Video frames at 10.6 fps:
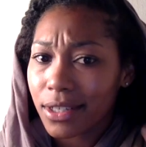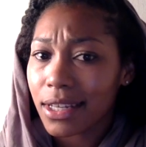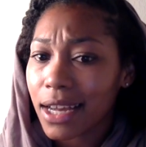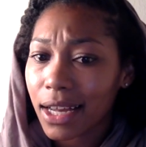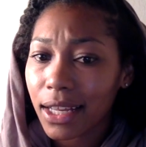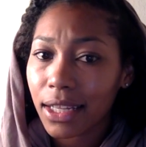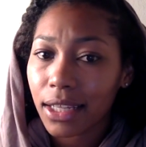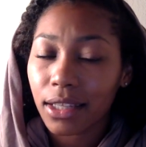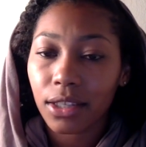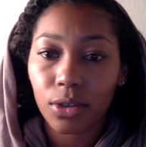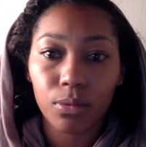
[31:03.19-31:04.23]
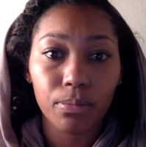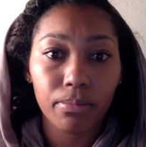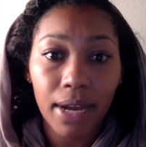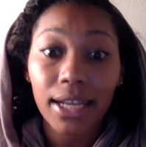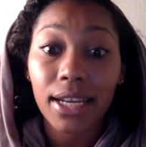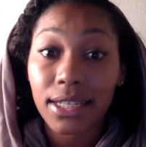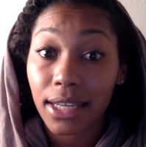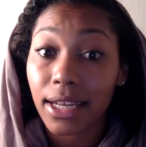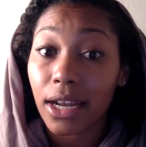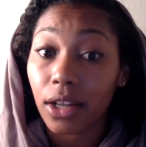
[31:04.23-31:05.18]
not, you might need to
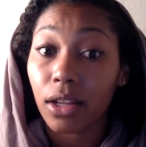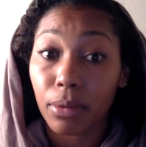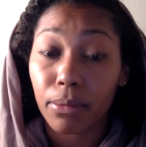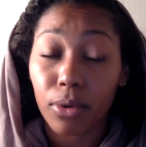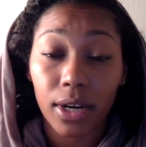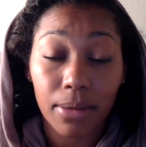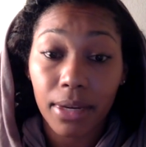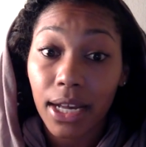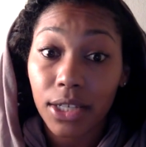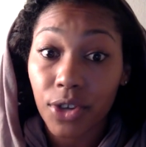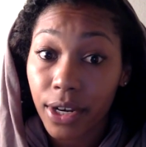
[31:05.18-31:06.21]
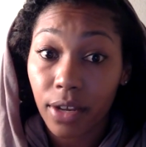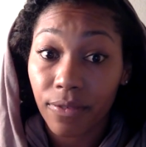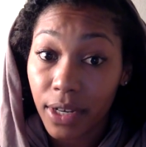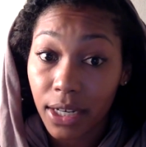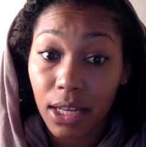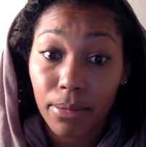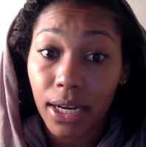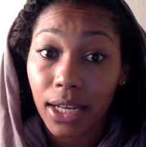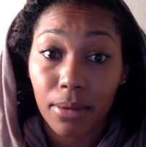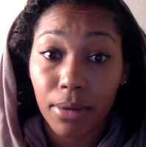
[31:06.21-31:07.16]
get out a little bit more. And I'm not trying to offend
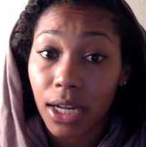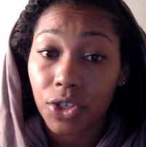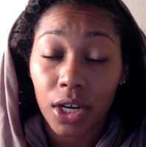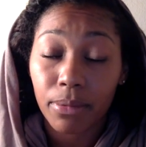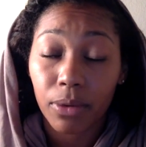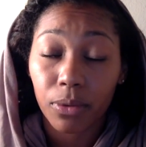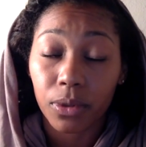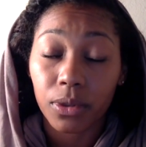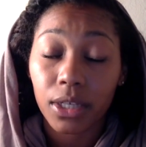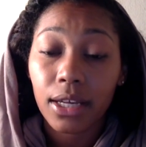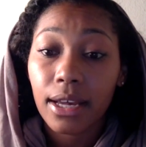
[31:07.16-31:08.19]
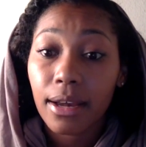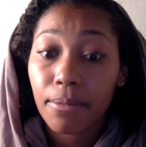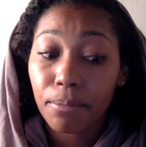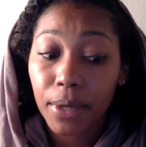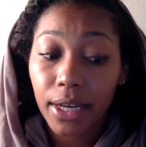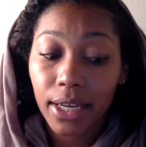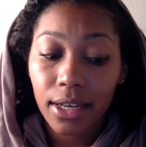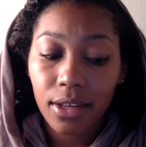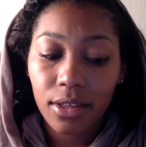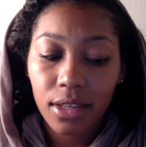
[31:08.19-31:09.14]
anybody, and I'm not trying to be rude, but
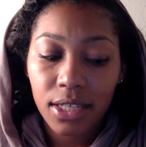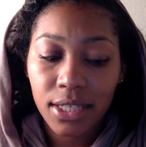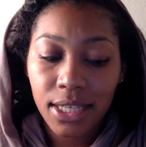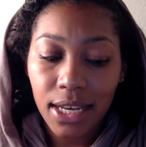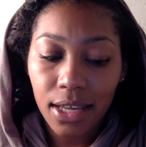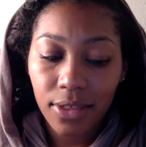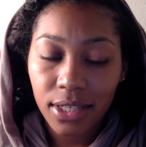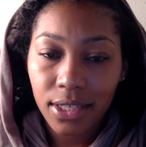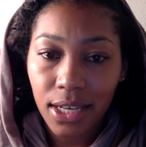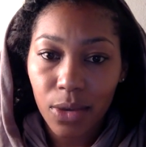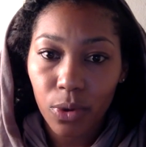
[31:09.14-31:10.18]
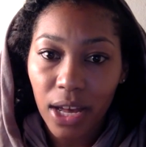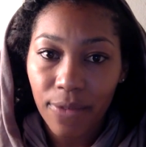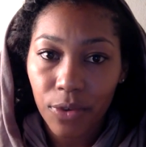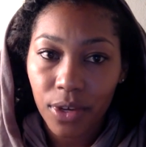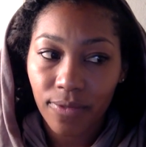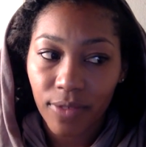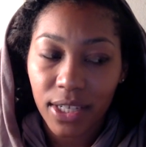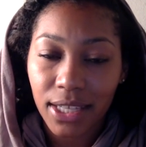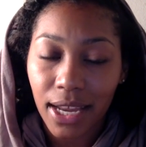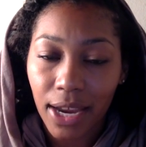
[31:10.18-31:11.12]
the city will have you
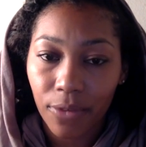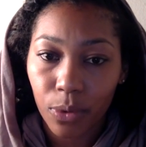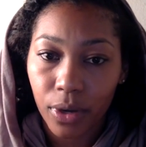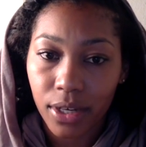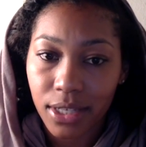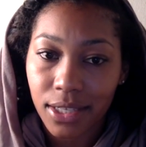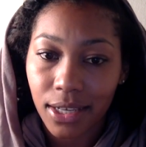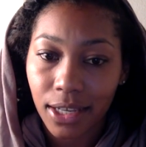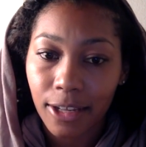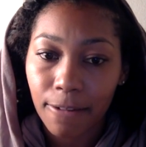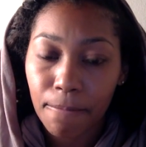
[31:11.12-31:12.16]
convinced that everywhere is a city.